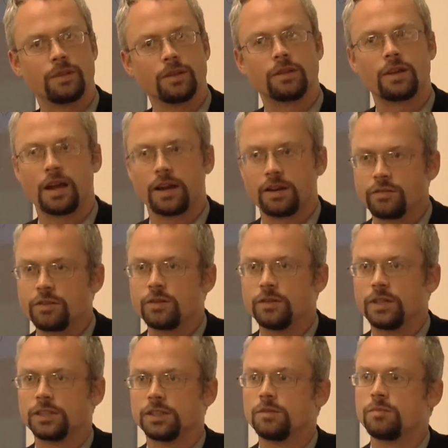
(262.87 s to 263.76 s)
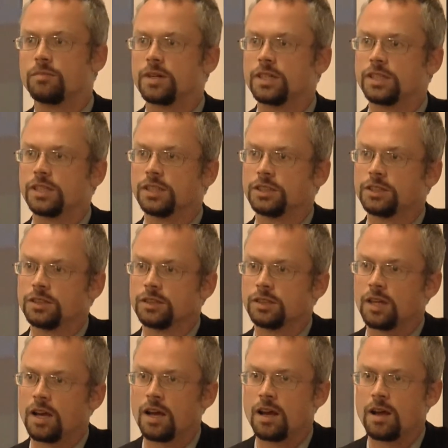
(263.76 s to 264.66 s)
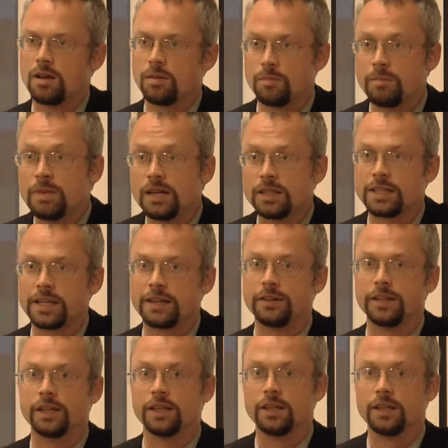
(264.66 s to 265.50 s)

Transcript: kind of US and British military.